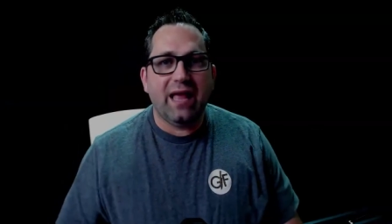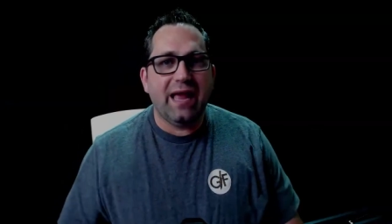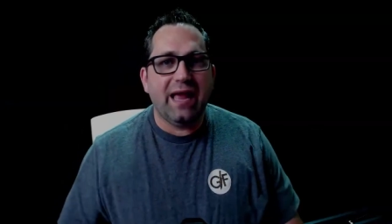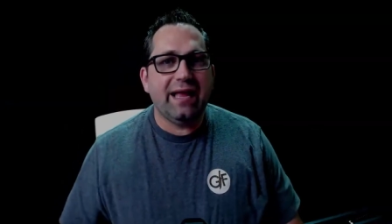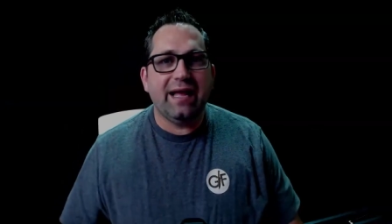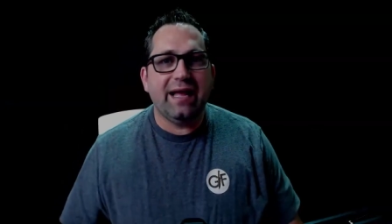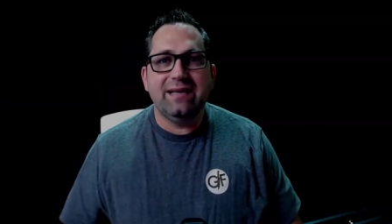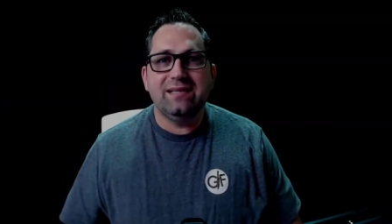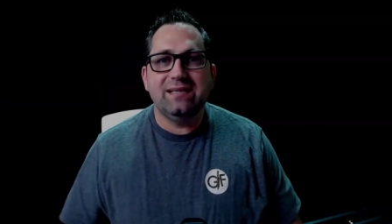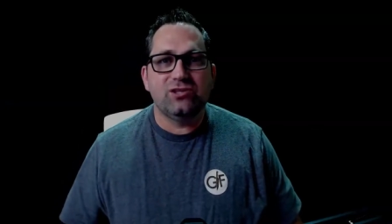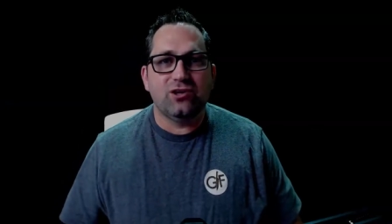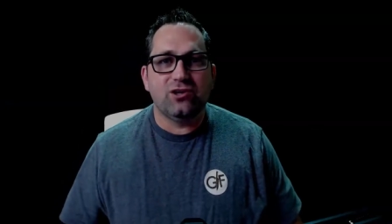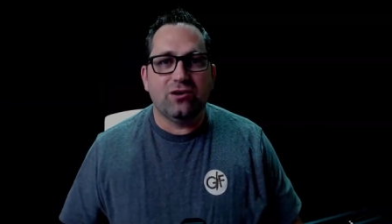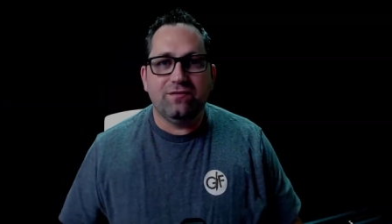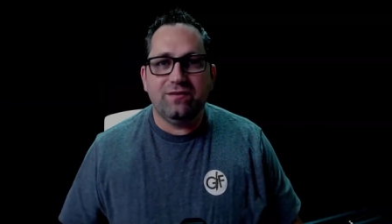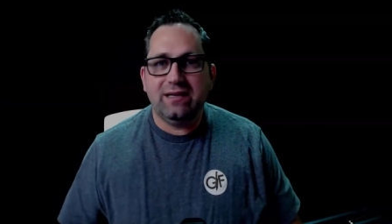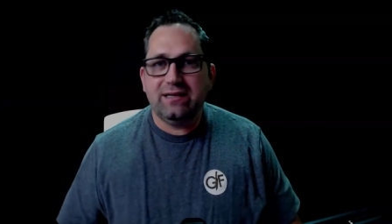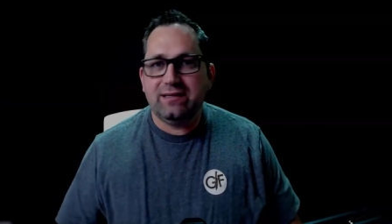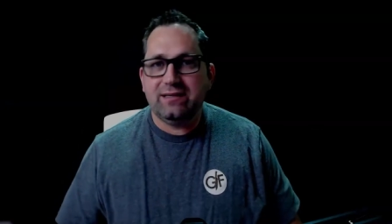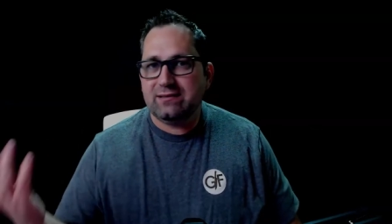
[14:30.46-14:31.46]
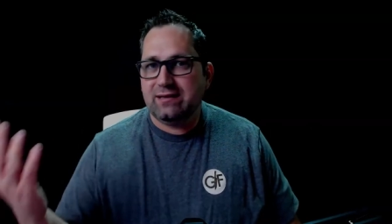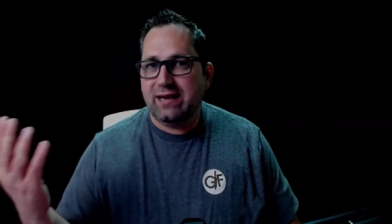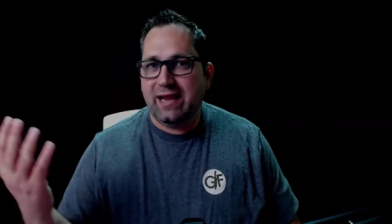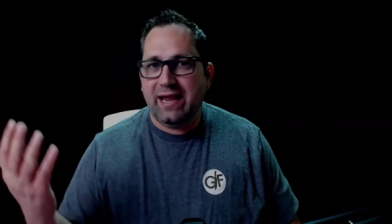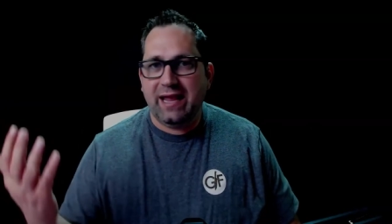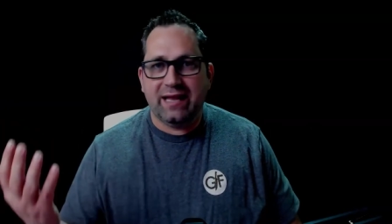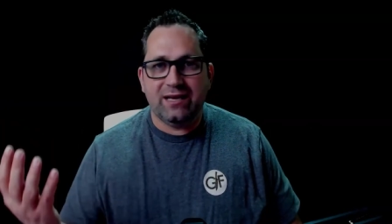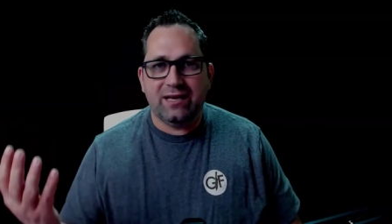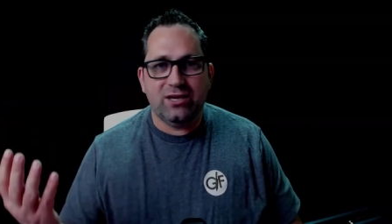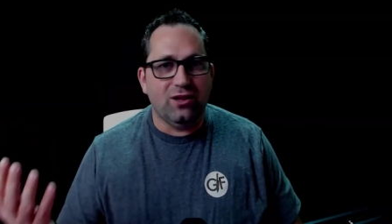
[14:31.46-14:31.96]
like I deserve it
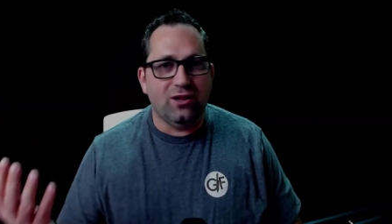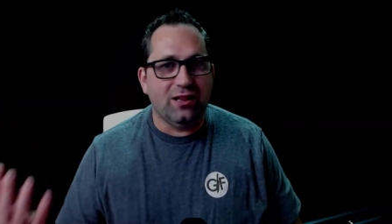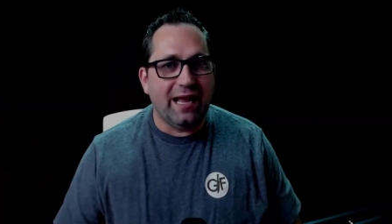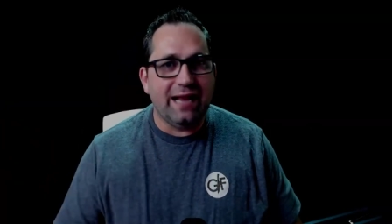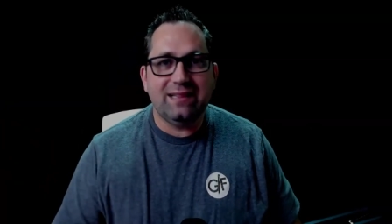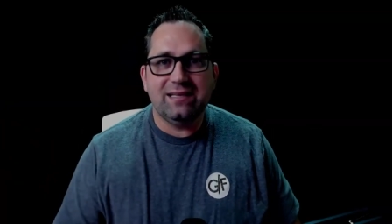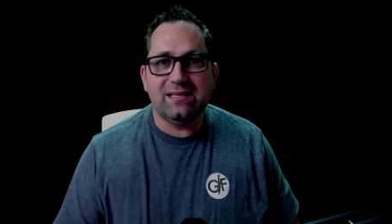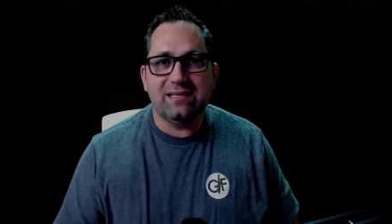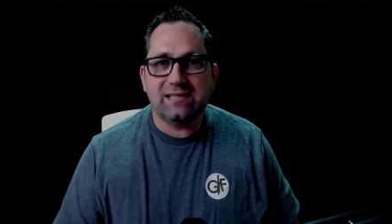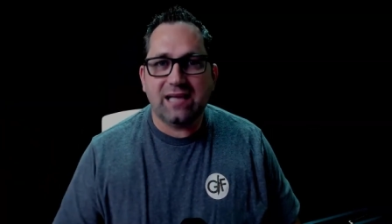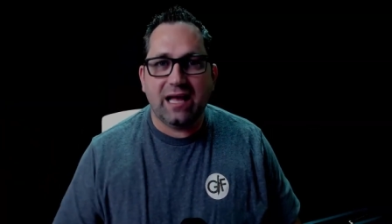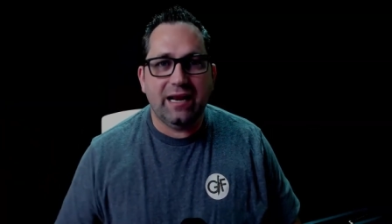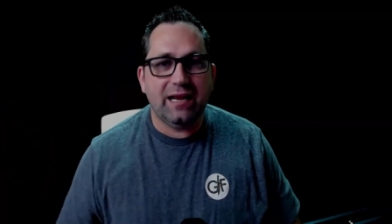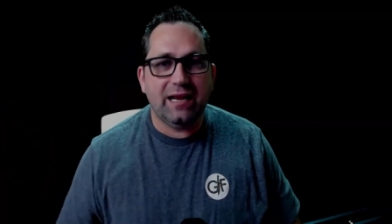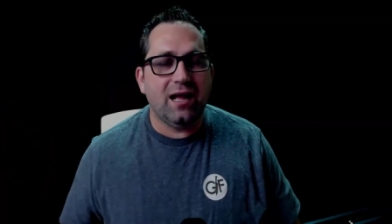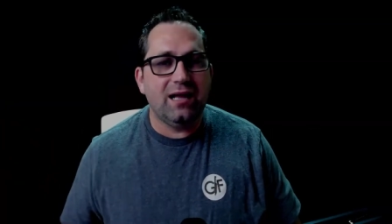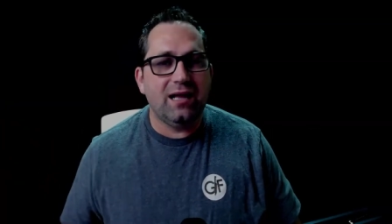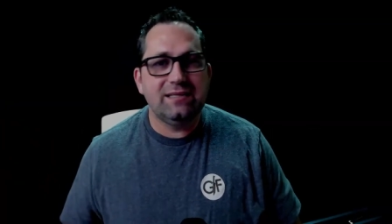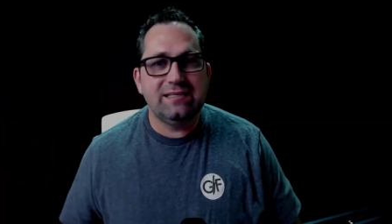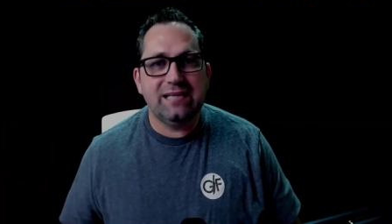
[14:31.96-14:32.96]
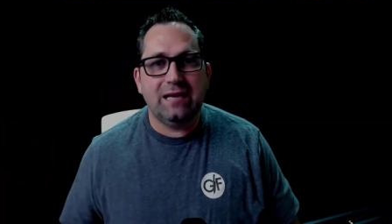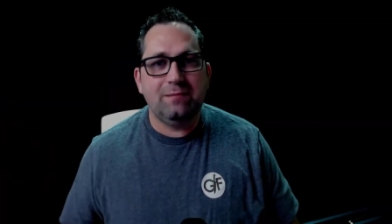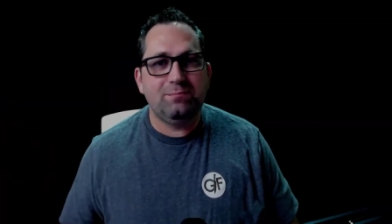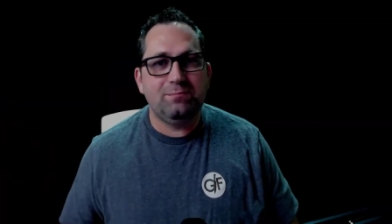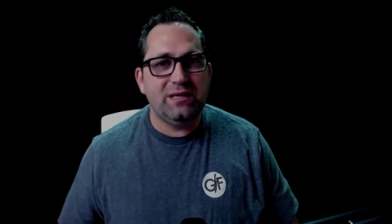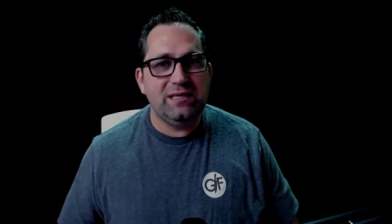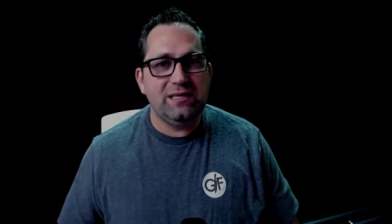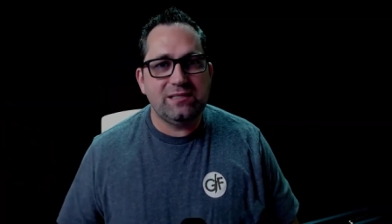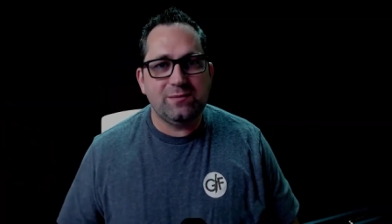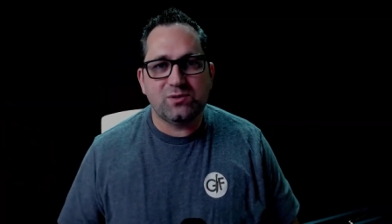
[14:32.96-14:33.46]
and you like this kind of content,
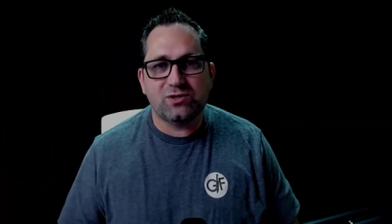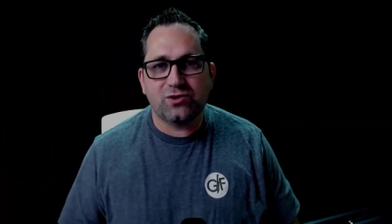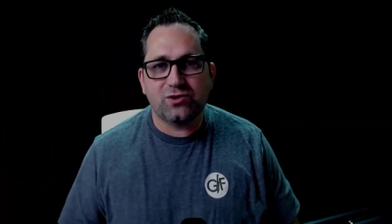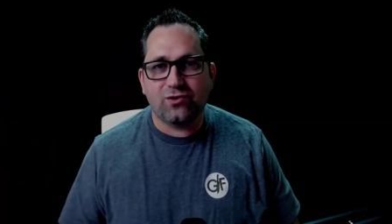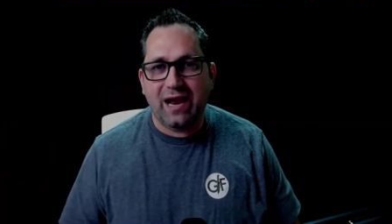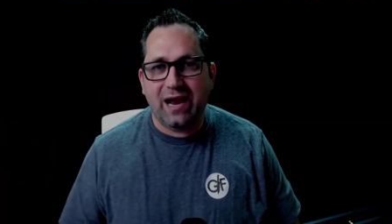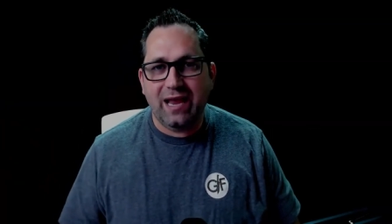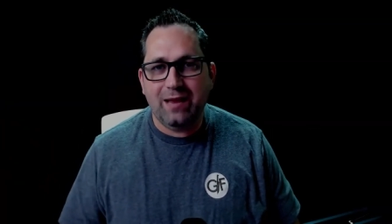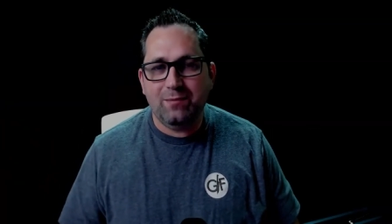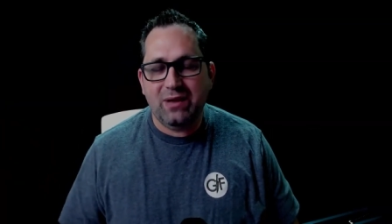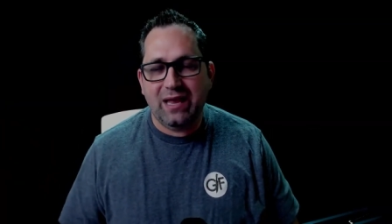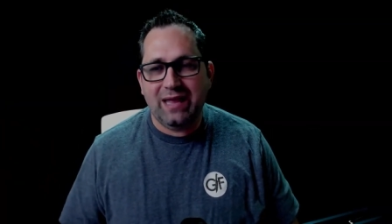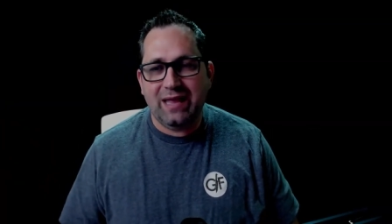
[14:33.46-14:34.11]
please subscribe.